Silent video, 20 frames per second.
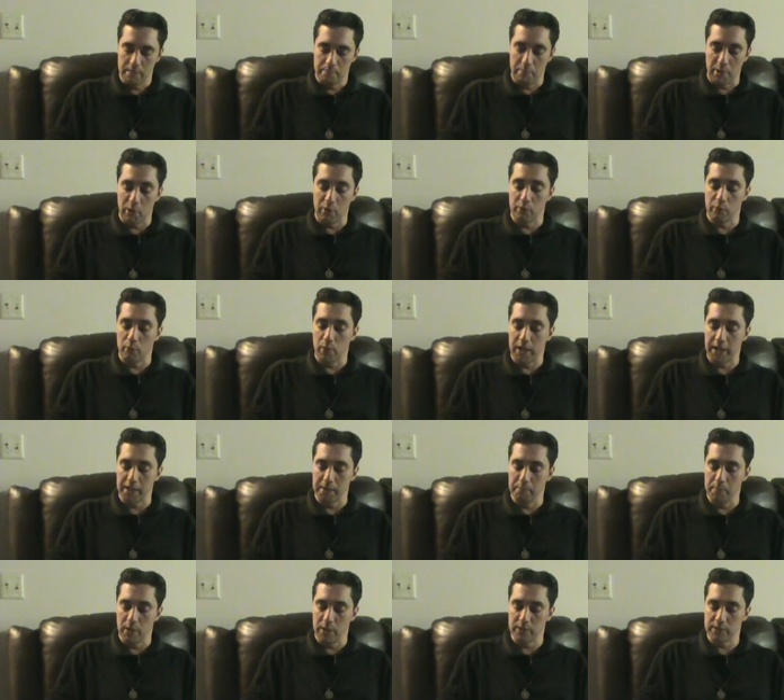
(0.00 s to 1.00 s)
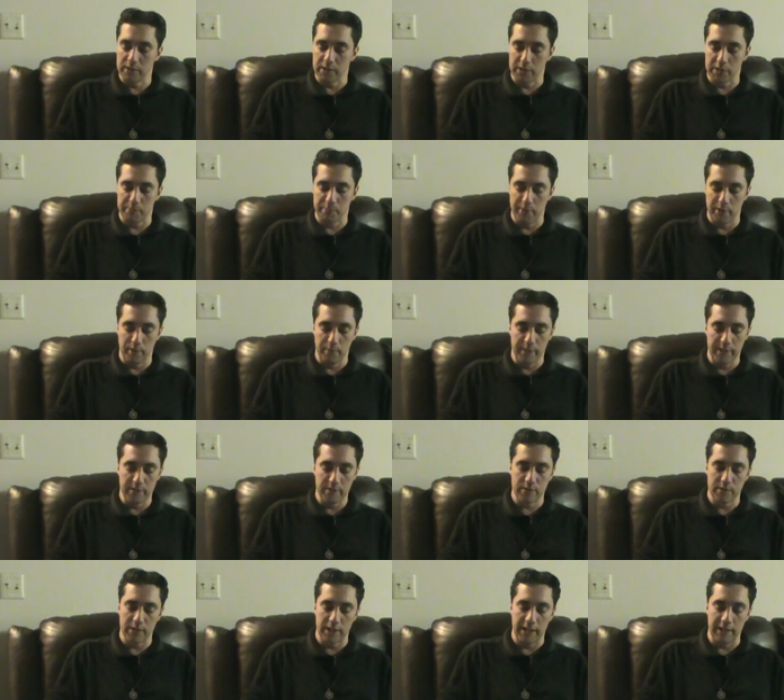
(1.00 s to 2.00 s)
Baron Reichenbach's
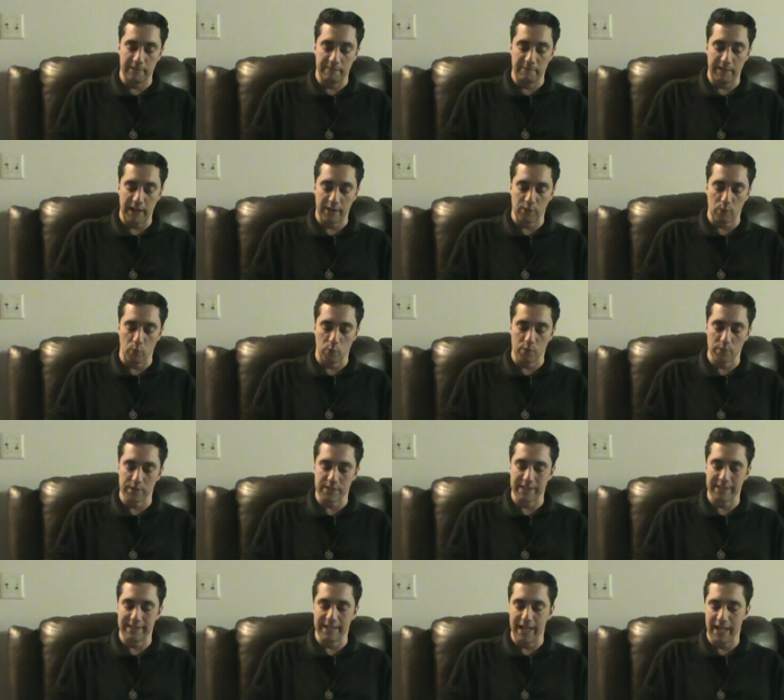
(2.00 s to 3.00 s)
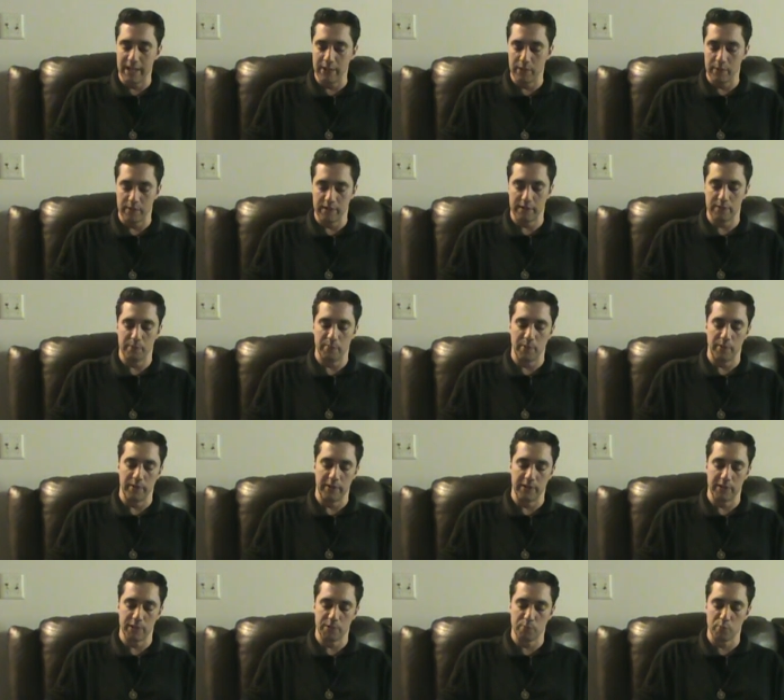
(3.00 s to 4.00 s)
experiments, and in fact the world's entire
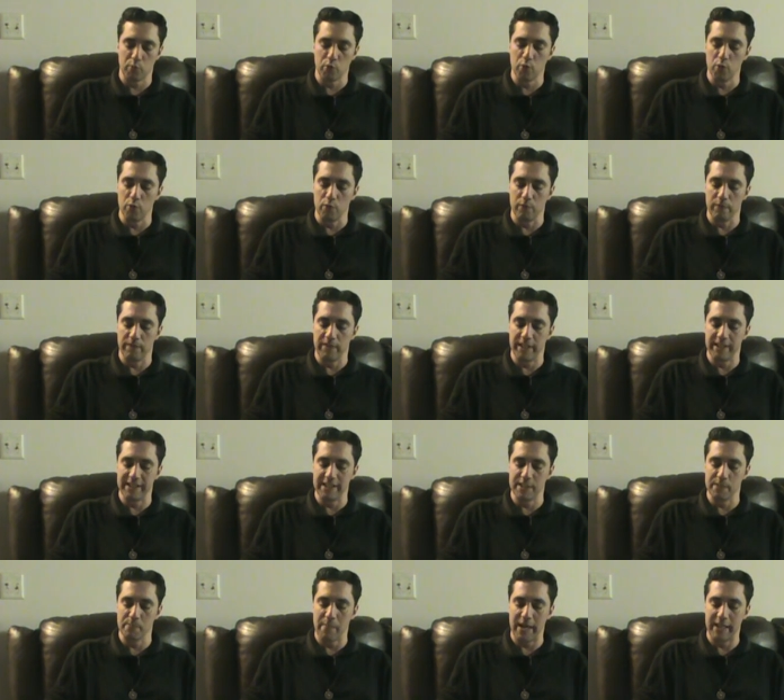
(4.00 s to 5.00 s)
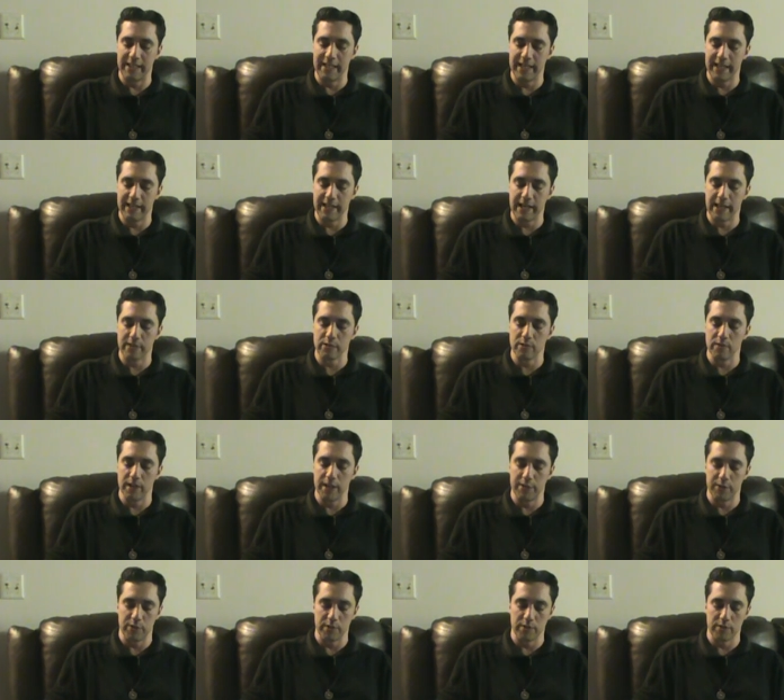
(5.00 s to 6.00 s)
experience, prove that these magnetic
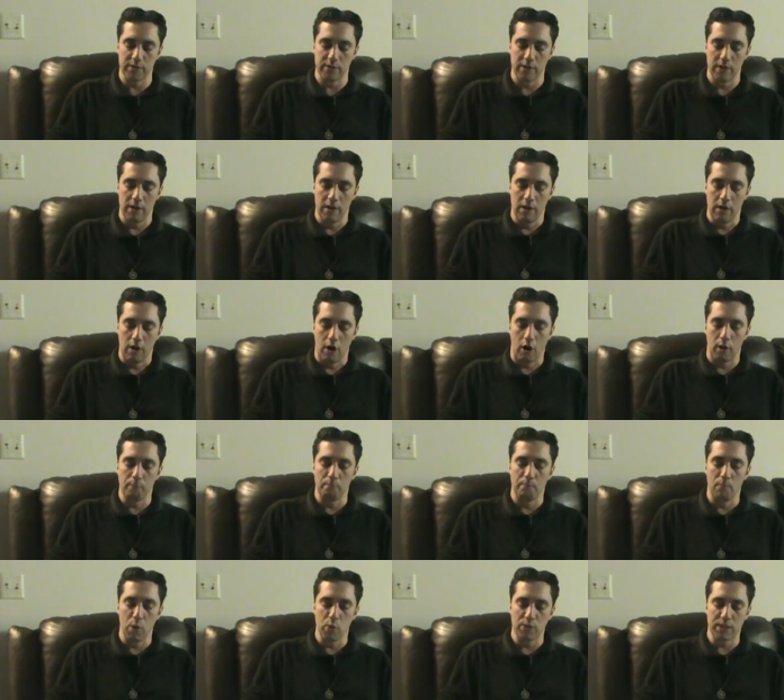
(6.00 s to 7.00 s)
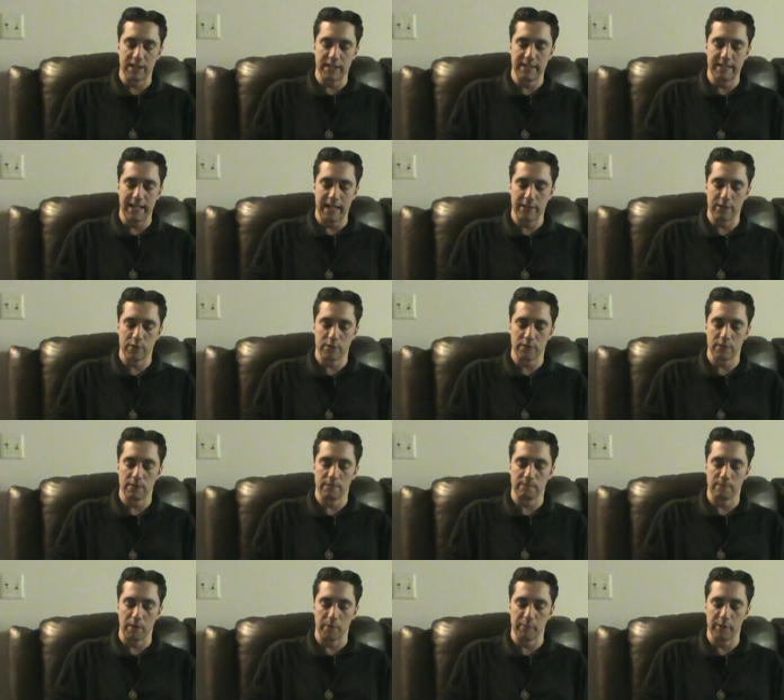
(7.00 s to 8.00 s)
exhalations are most intense
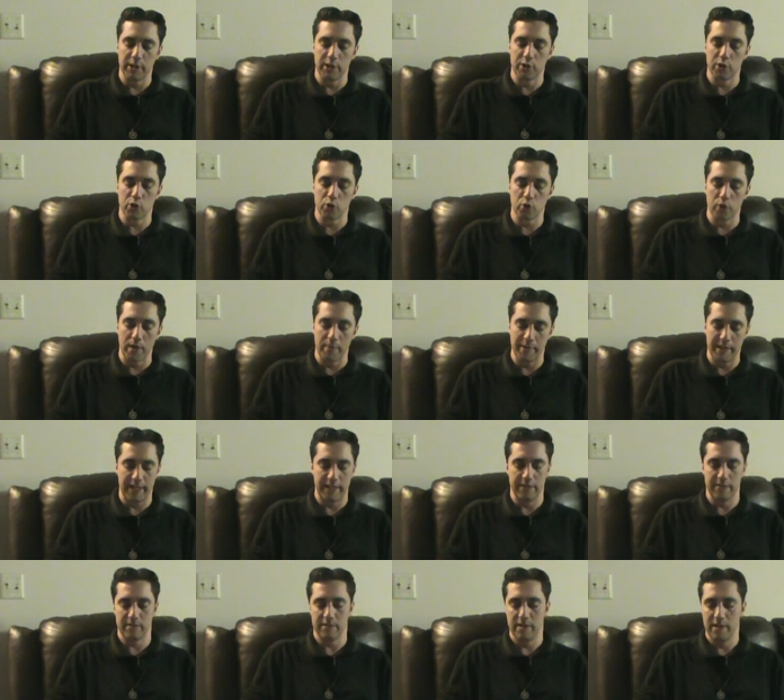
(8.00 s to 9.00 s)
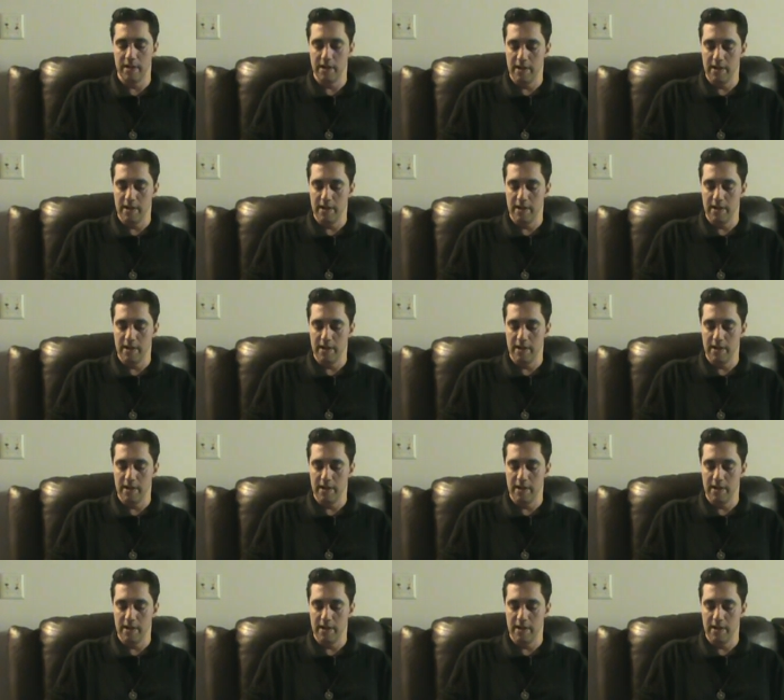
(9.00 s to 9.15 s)
from the extremities.